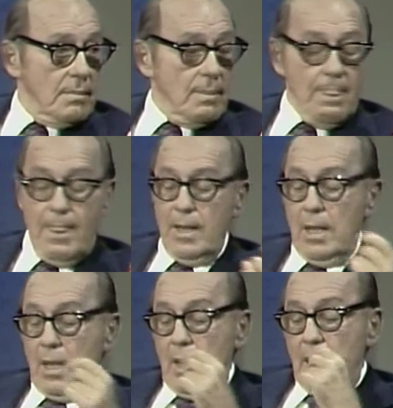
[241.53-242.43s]

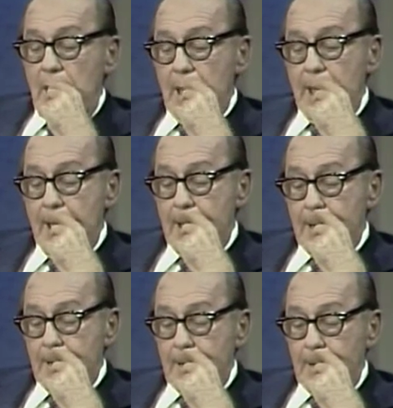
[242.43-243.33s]
Oh,
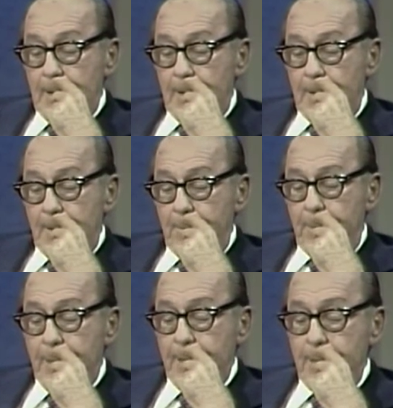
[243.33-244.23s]
and
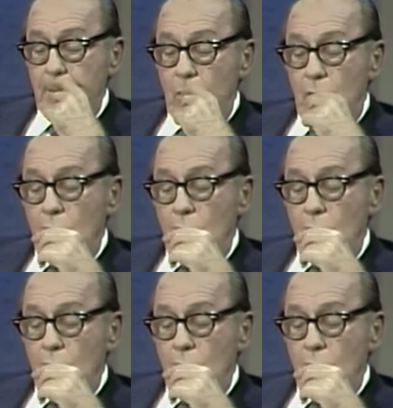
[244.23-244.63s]
then